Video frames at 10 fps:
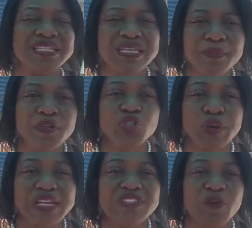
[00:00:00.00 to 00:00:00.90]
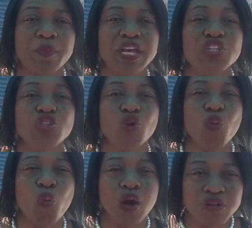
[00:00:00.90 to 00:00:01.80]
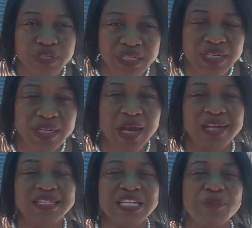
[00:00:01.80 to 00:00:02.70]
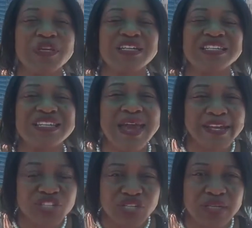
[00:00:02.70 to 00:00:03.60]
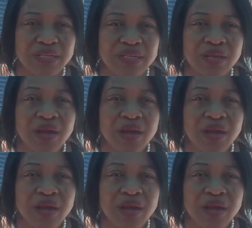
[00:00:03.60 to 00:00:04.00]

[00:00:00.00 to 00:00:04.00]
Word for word: deep transformational work, a deep connection,